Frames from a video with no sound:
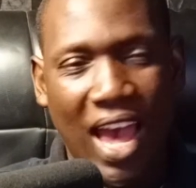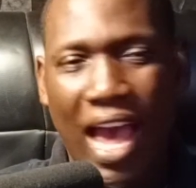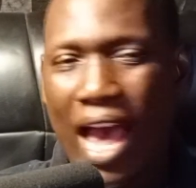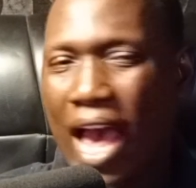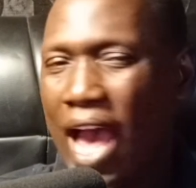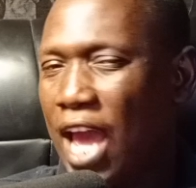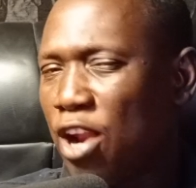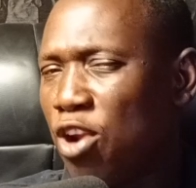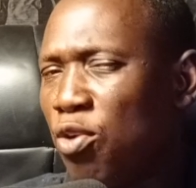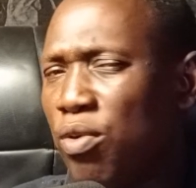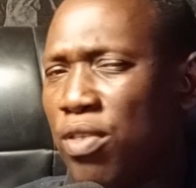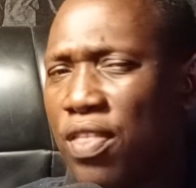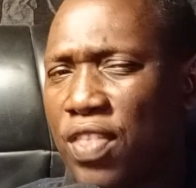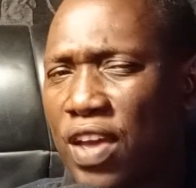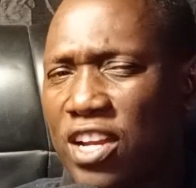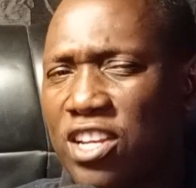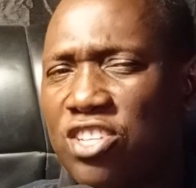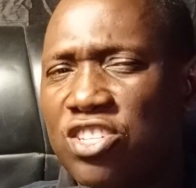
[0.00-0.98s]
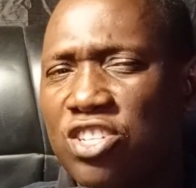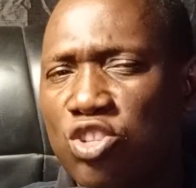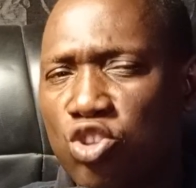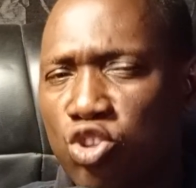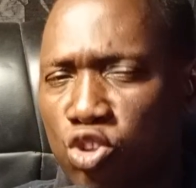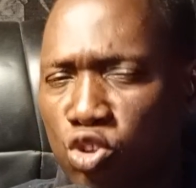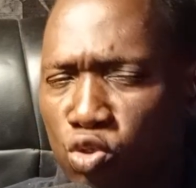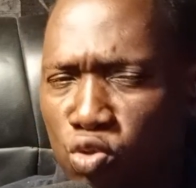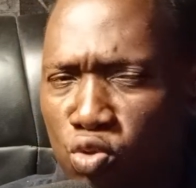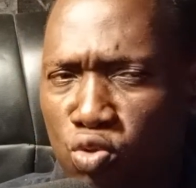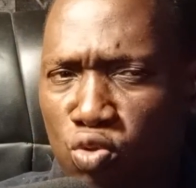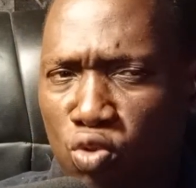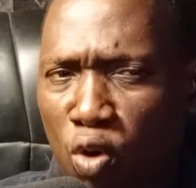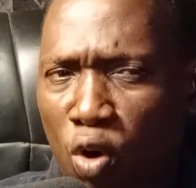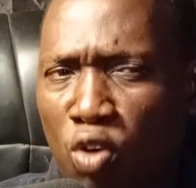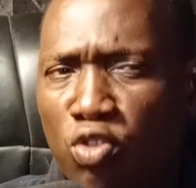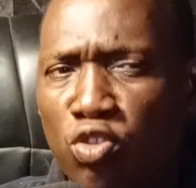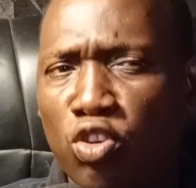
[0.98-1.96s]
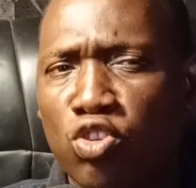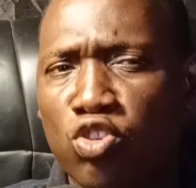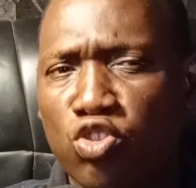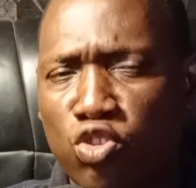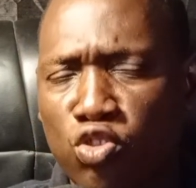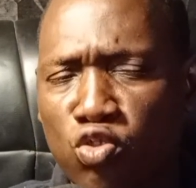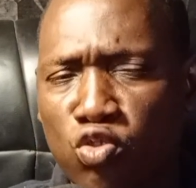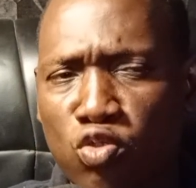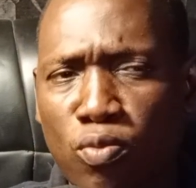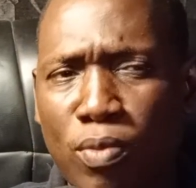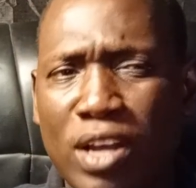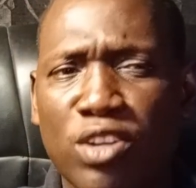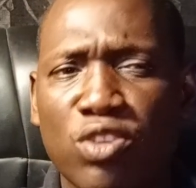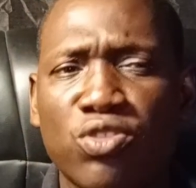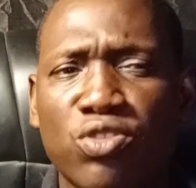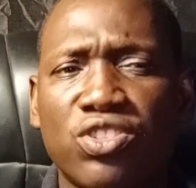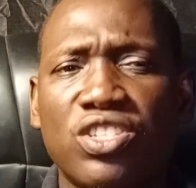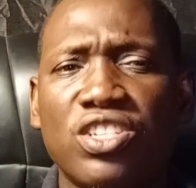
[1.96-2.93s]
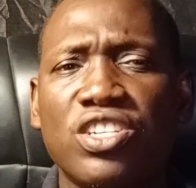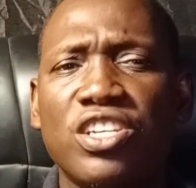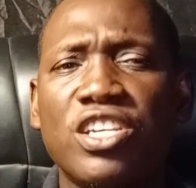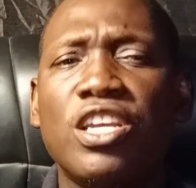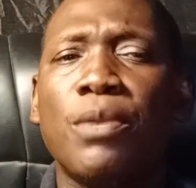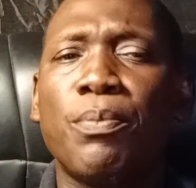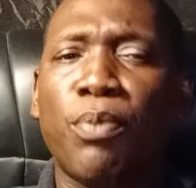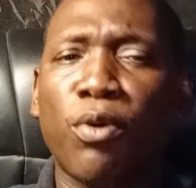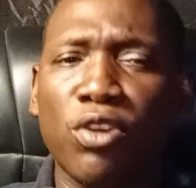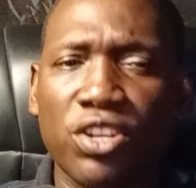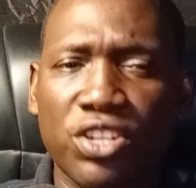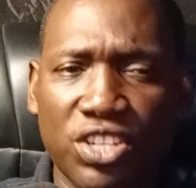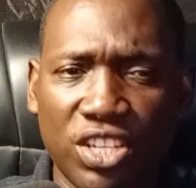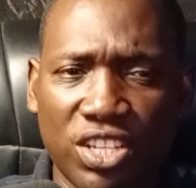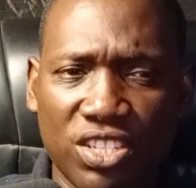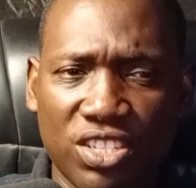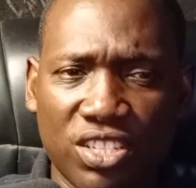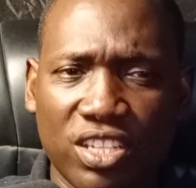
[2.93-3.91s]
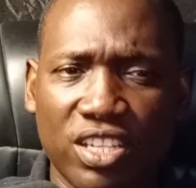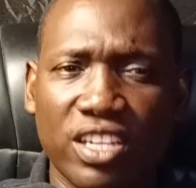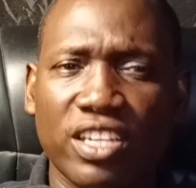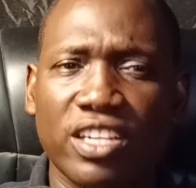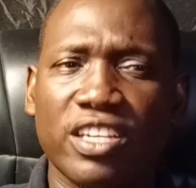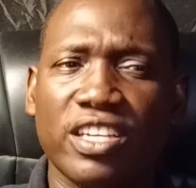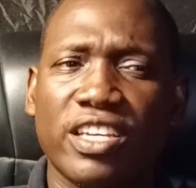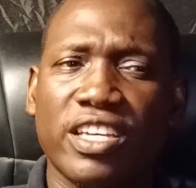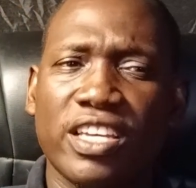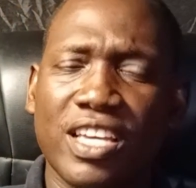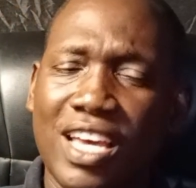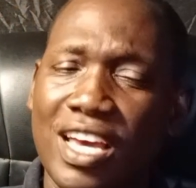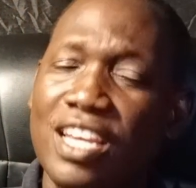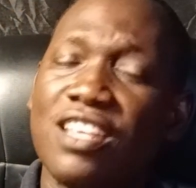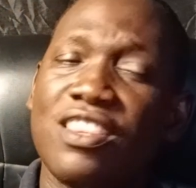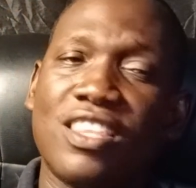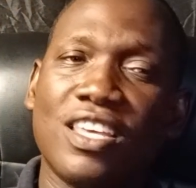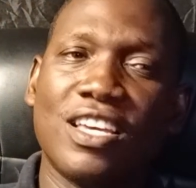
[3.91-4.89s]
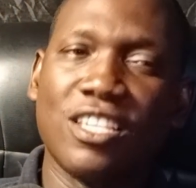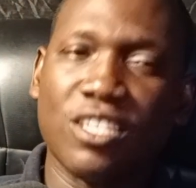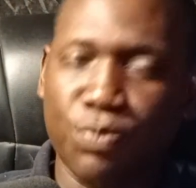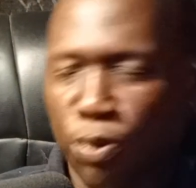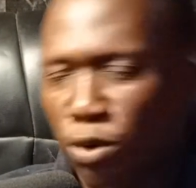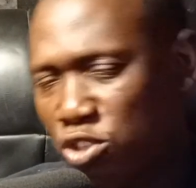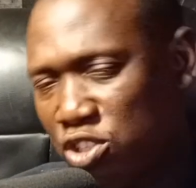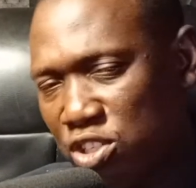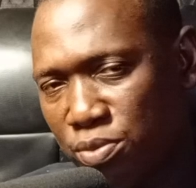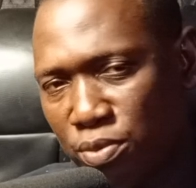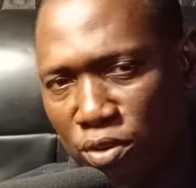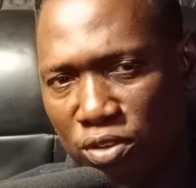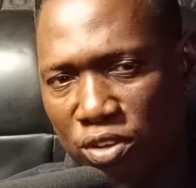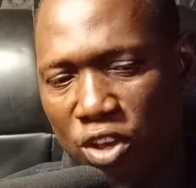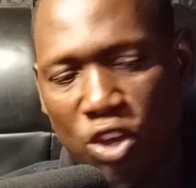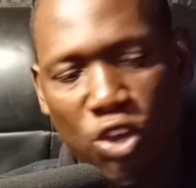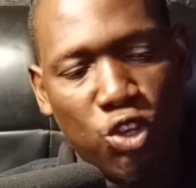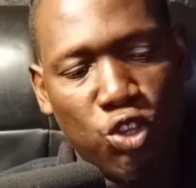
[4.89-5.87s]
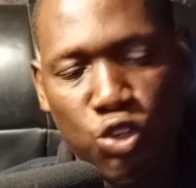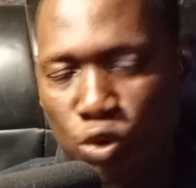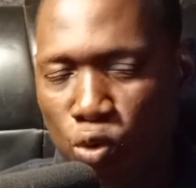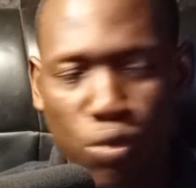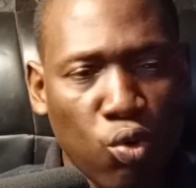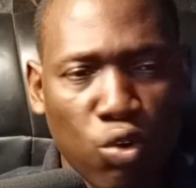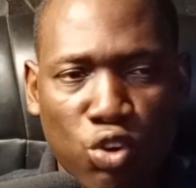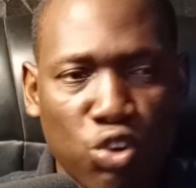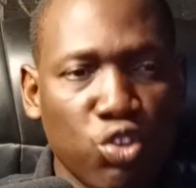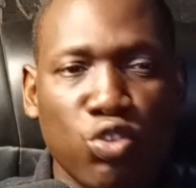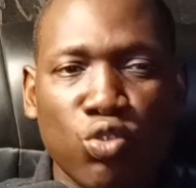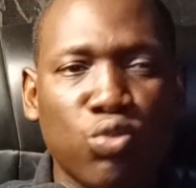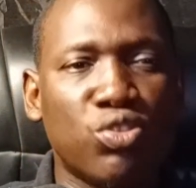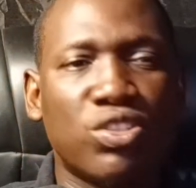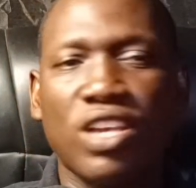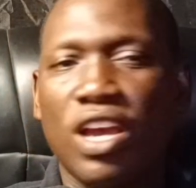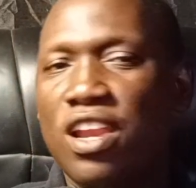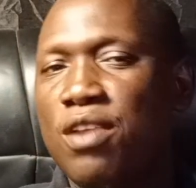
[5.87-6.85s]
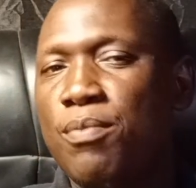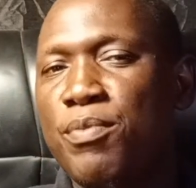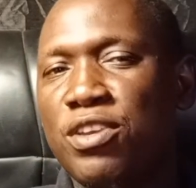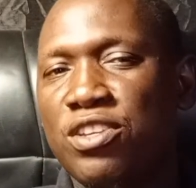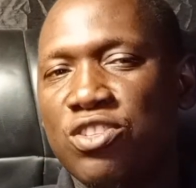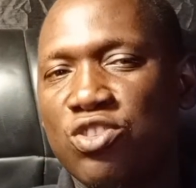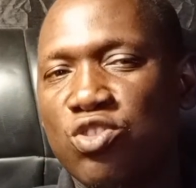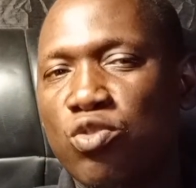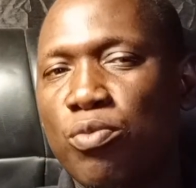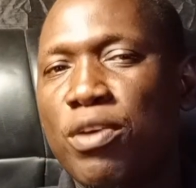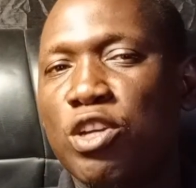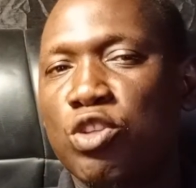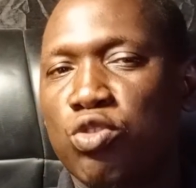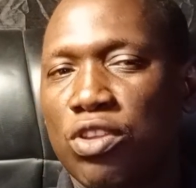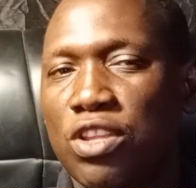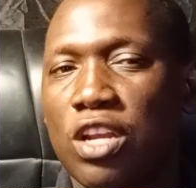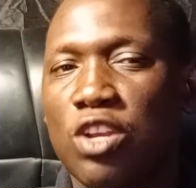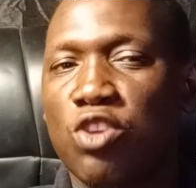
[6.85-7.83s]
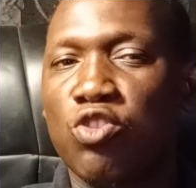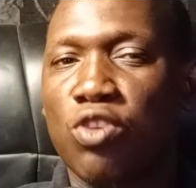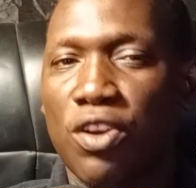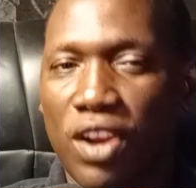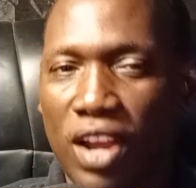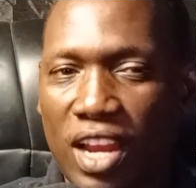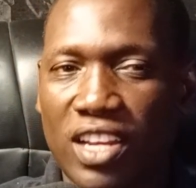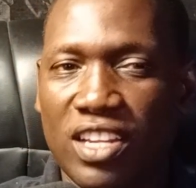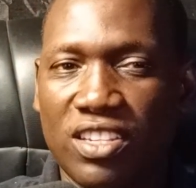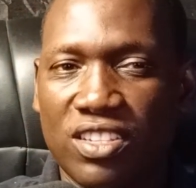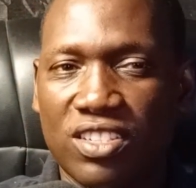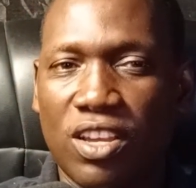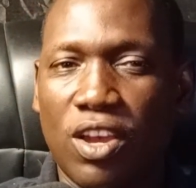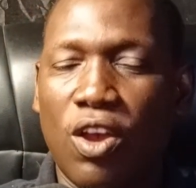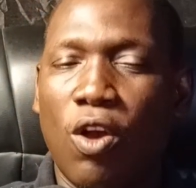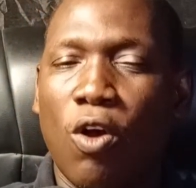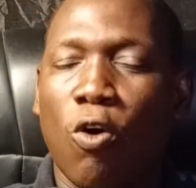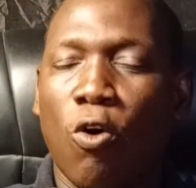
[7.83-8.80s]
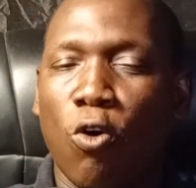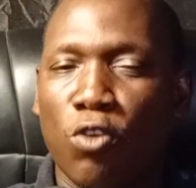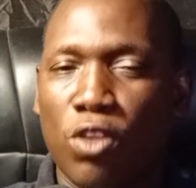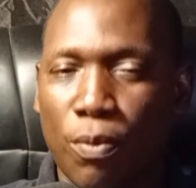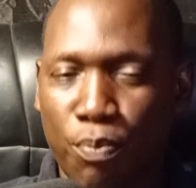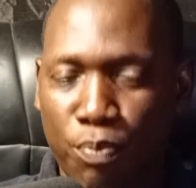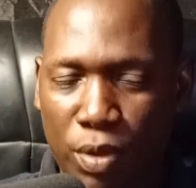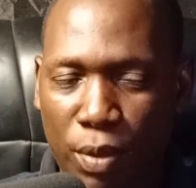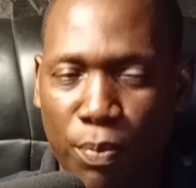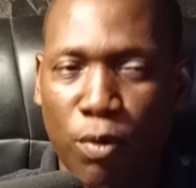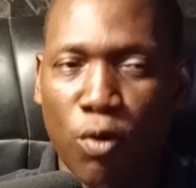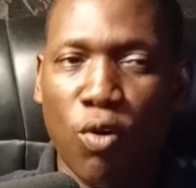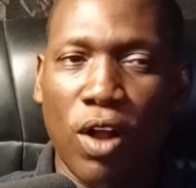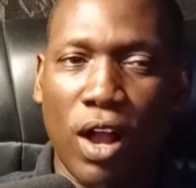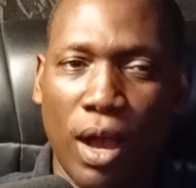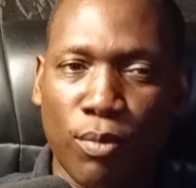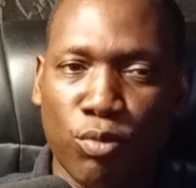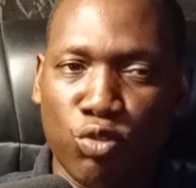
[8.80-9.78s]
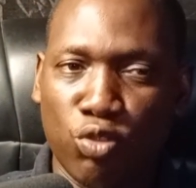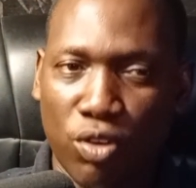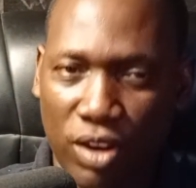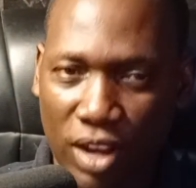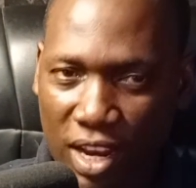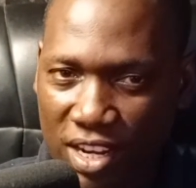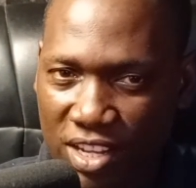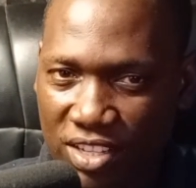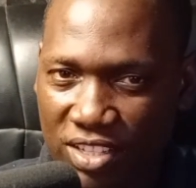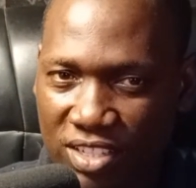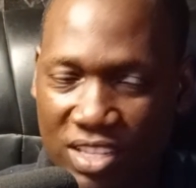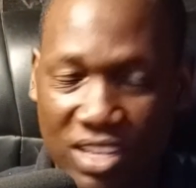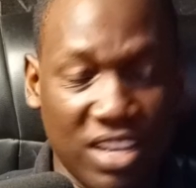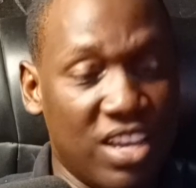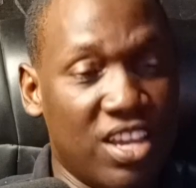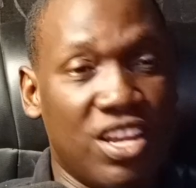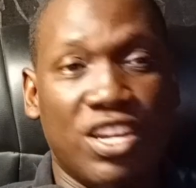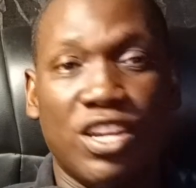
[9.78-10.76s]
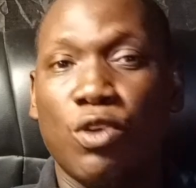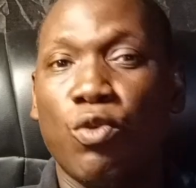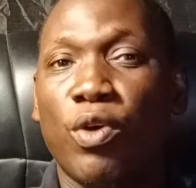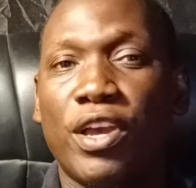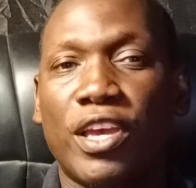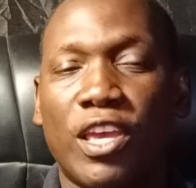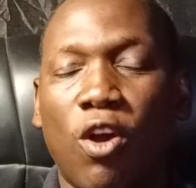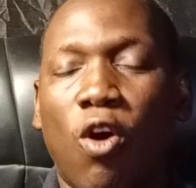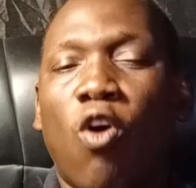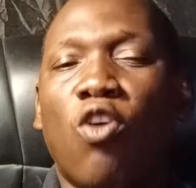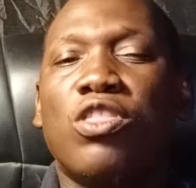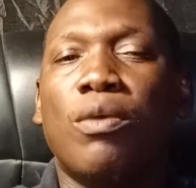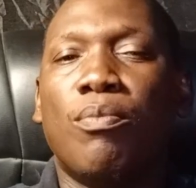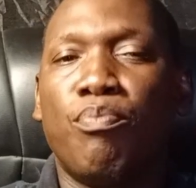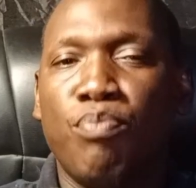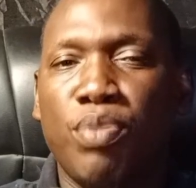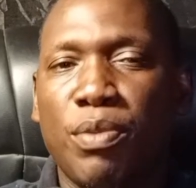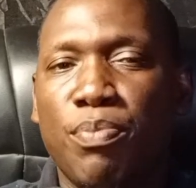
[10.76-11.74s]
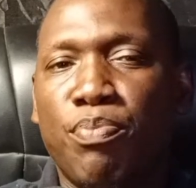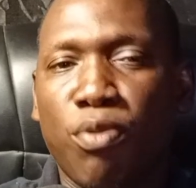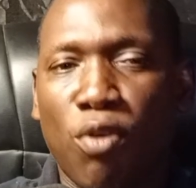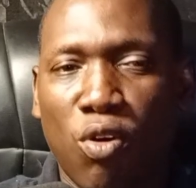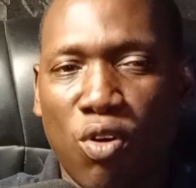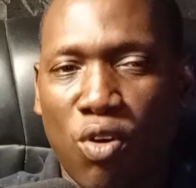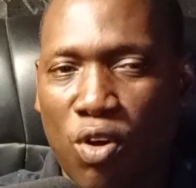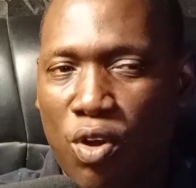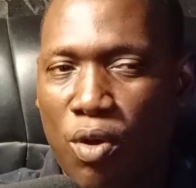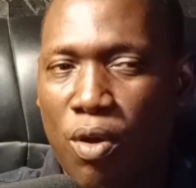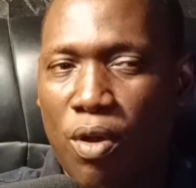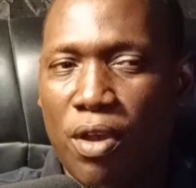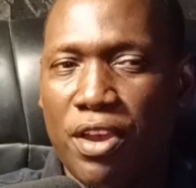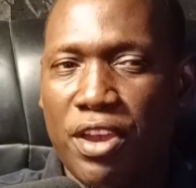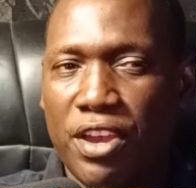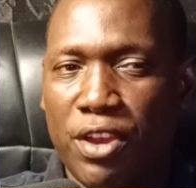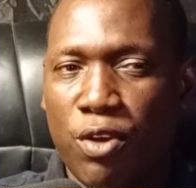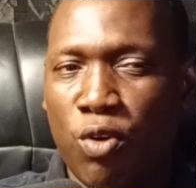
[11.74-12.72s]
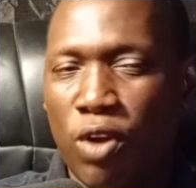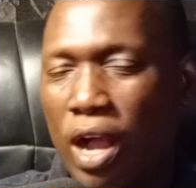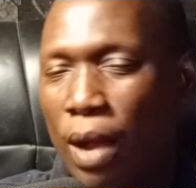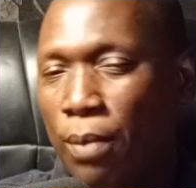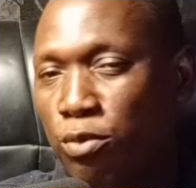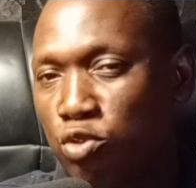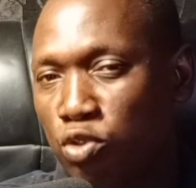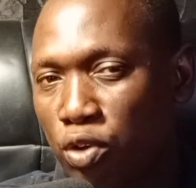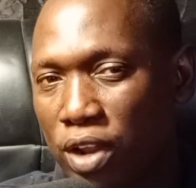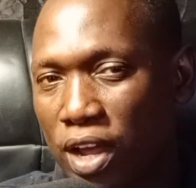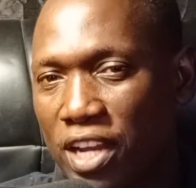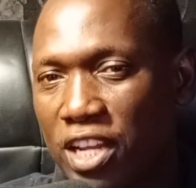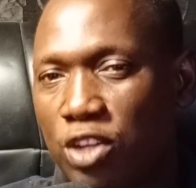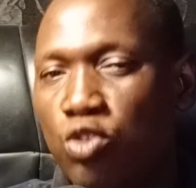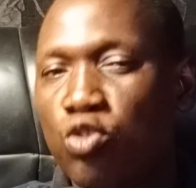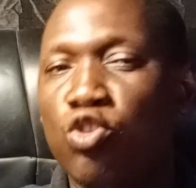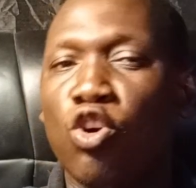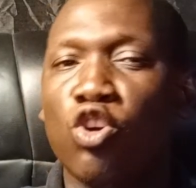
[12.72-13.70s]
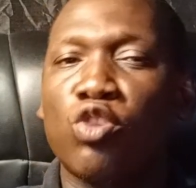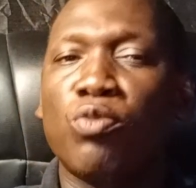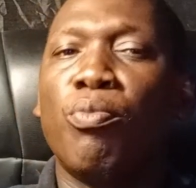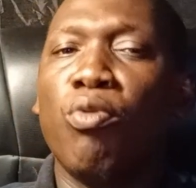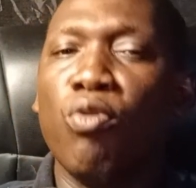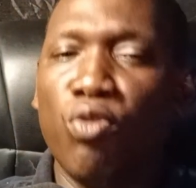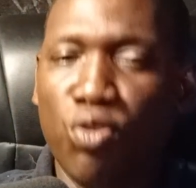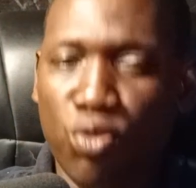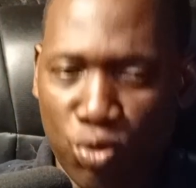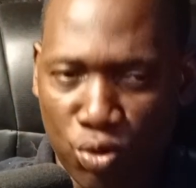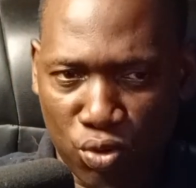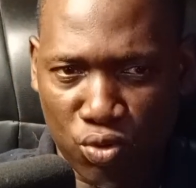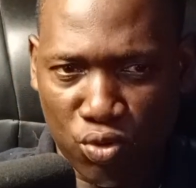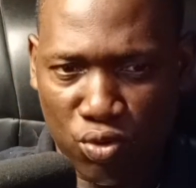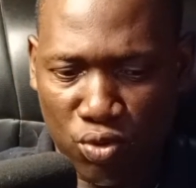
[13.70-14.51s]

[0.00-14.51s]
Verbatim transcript: I don't know whether that is true or not true, but you see, in politics, anything is possible. You would use any means to make sure that your rallies or the people who come to your rallies, Niwengi, or the people uh, who come to your rally do not boo you.